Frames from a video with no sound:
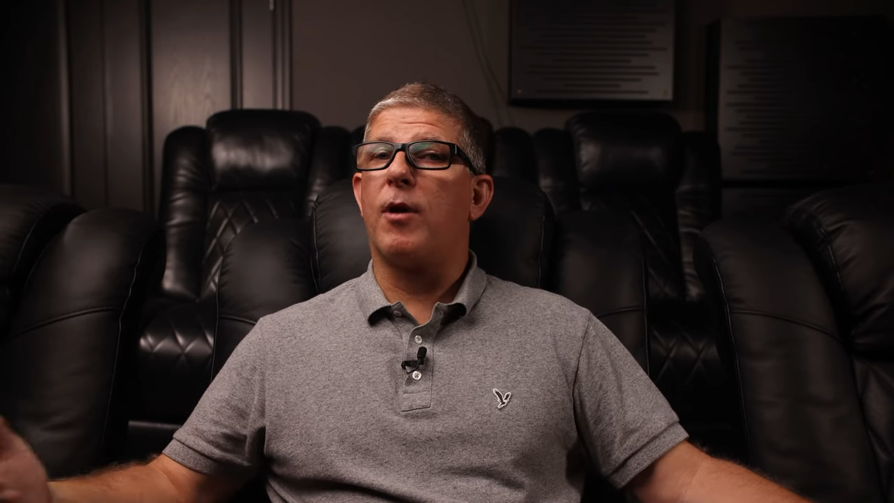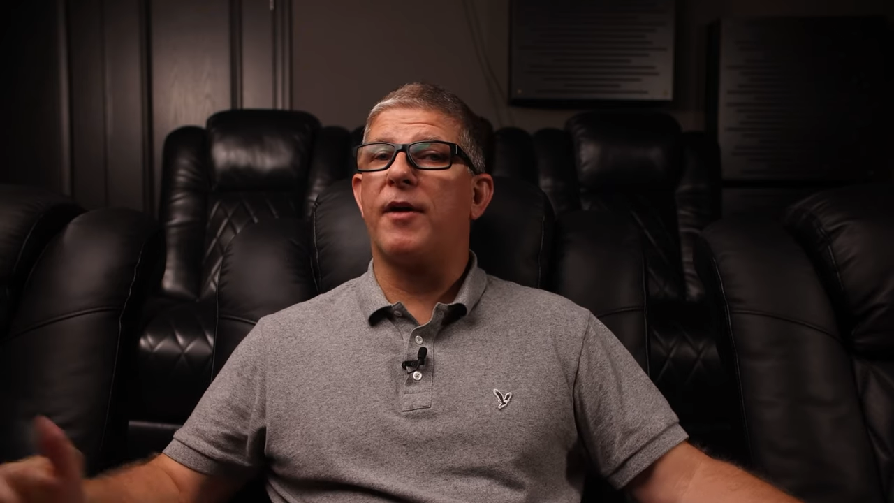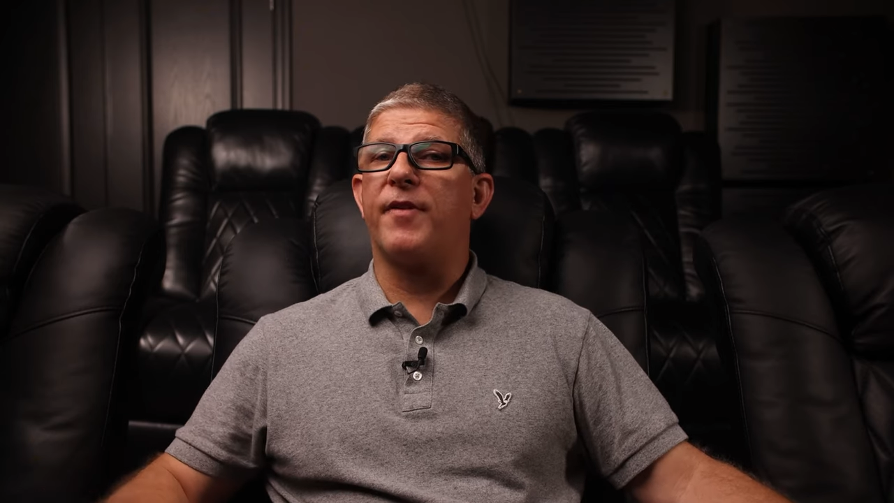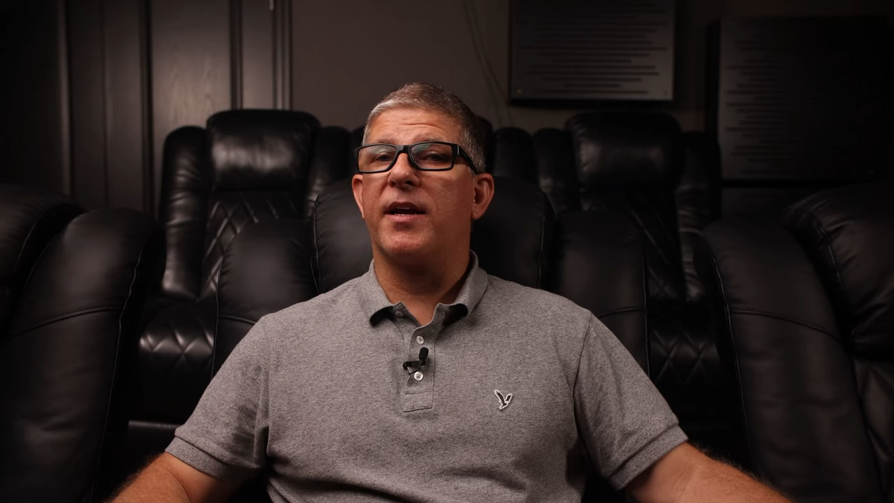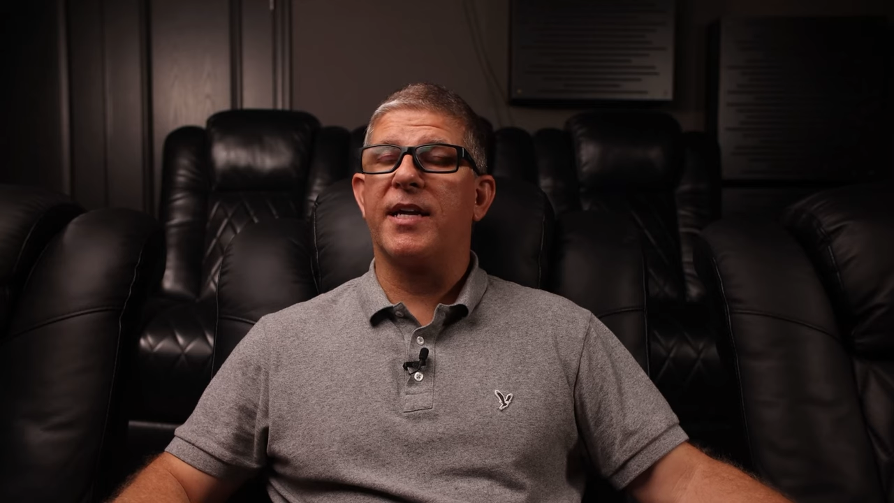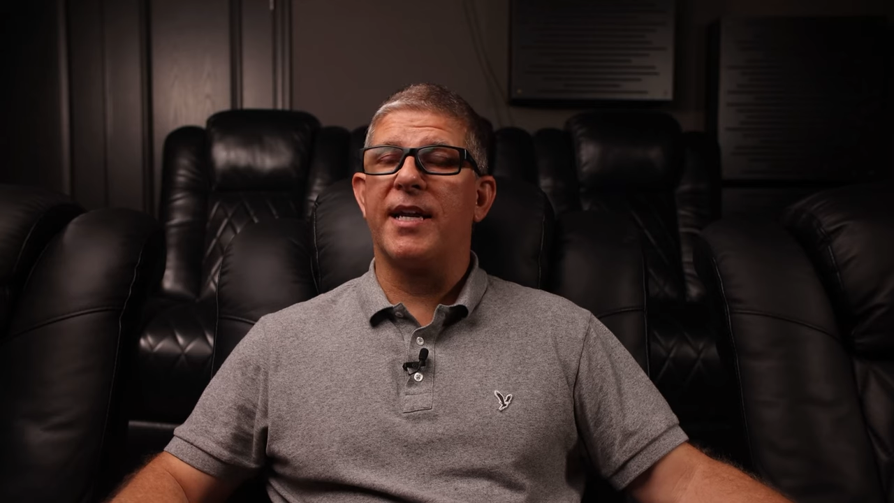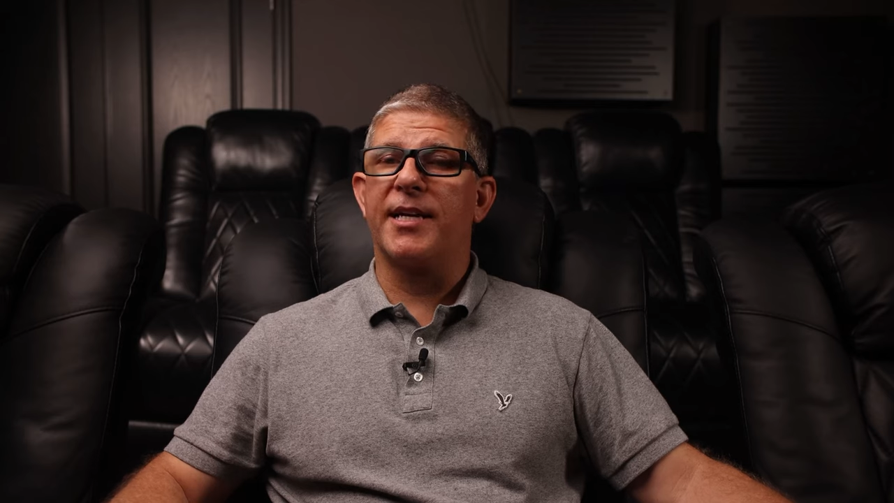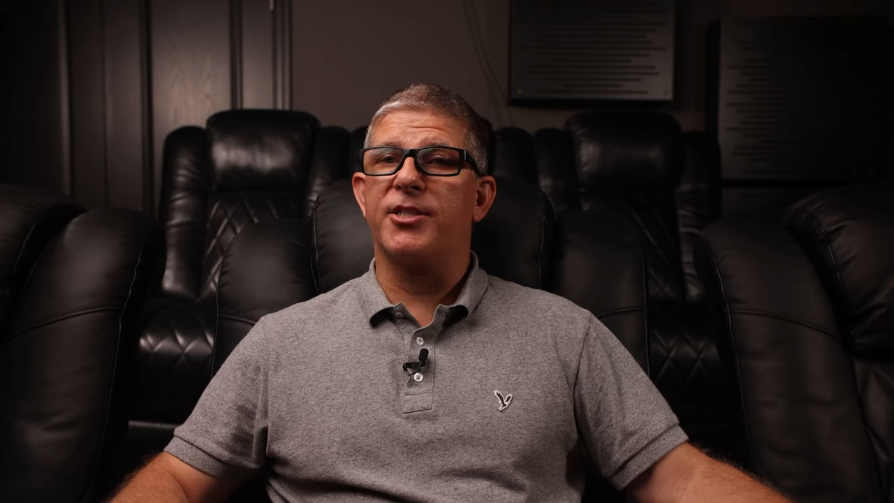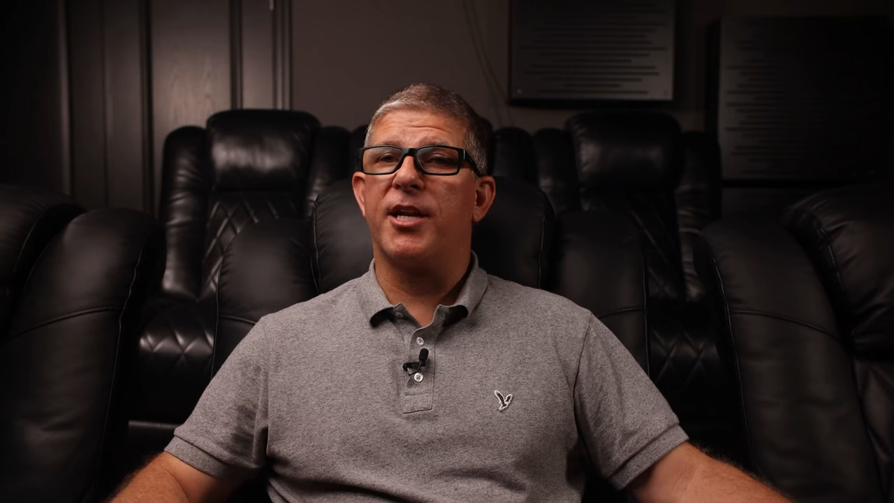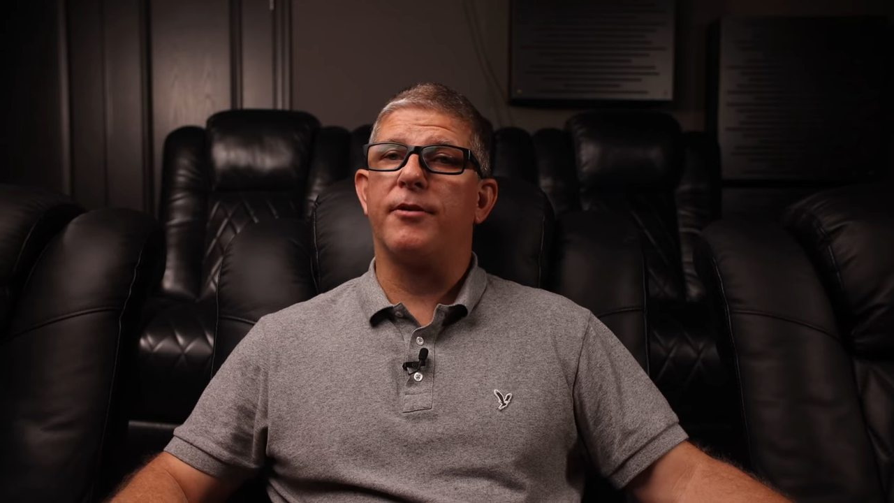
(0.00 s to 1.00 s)
Wi-Fi
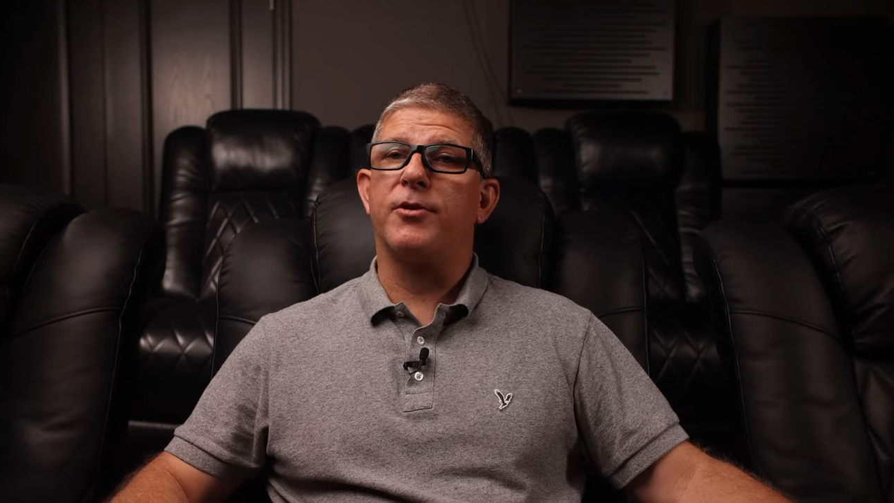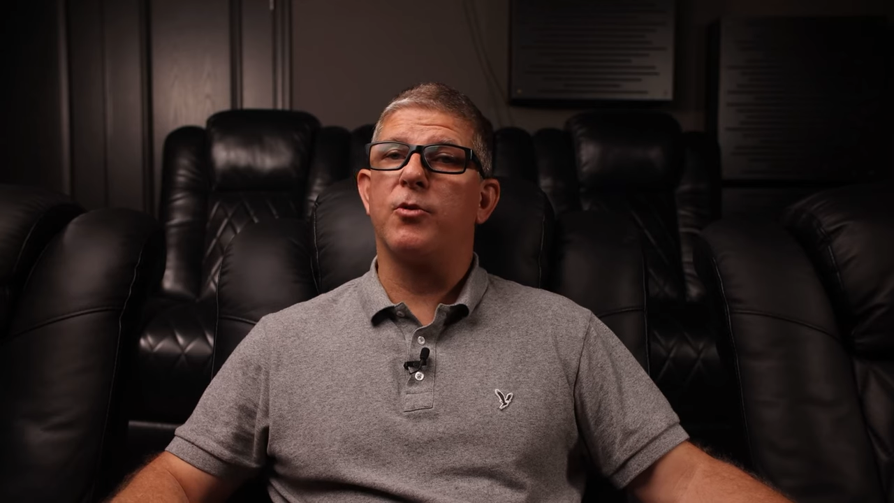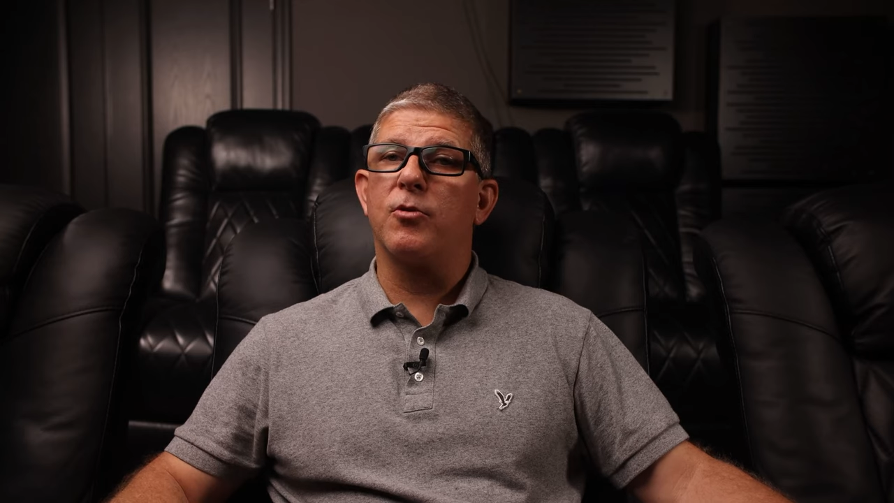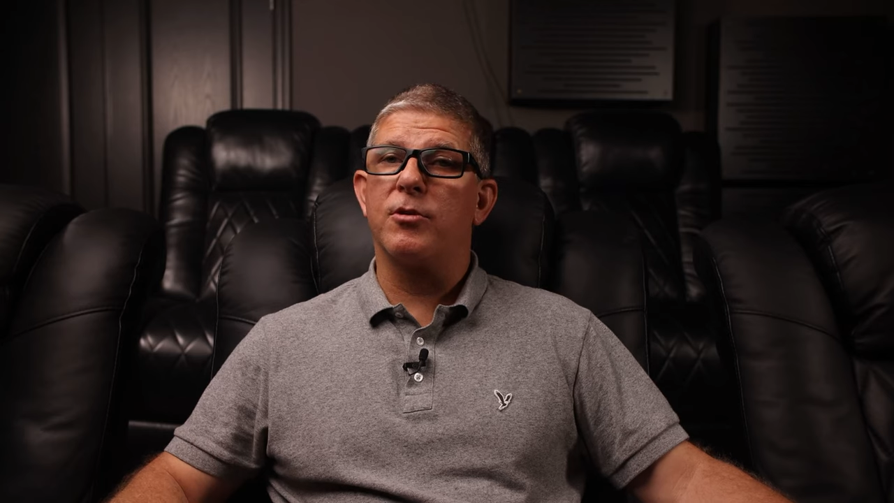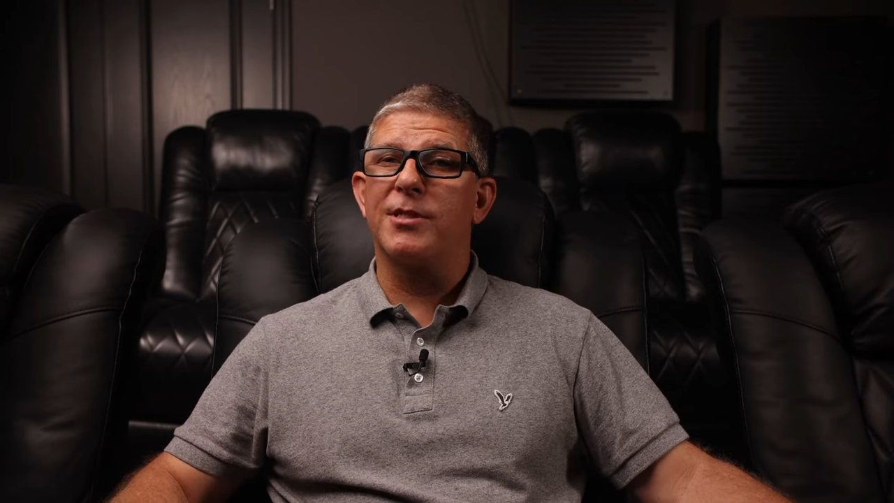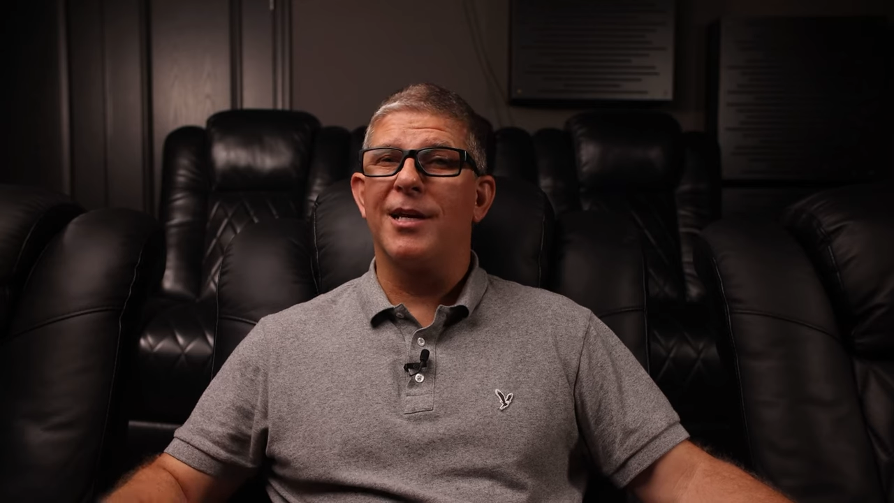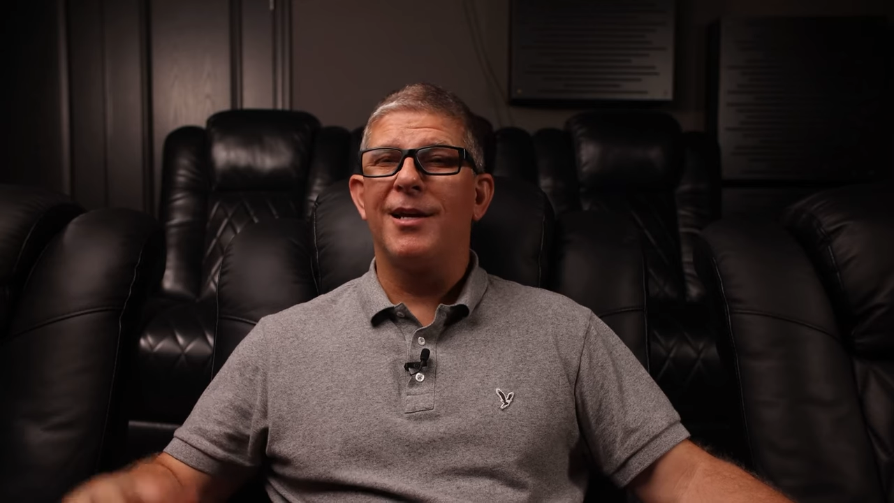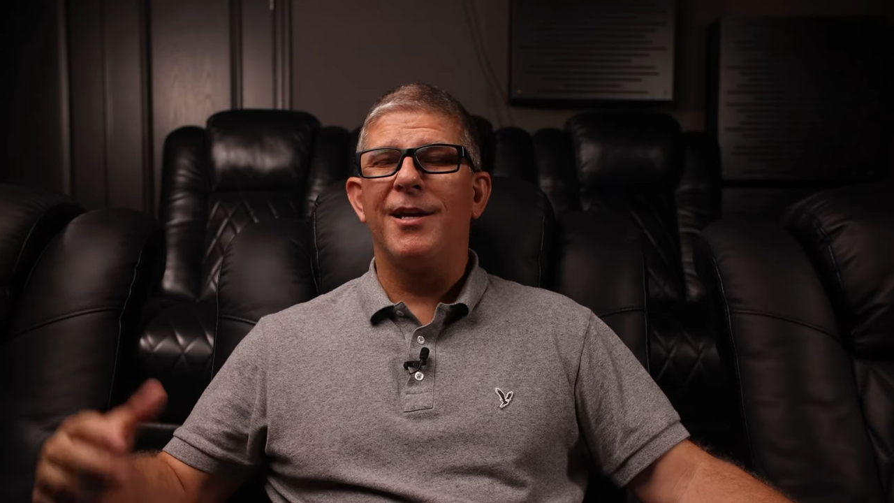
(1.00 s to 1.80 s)
connection outdoors,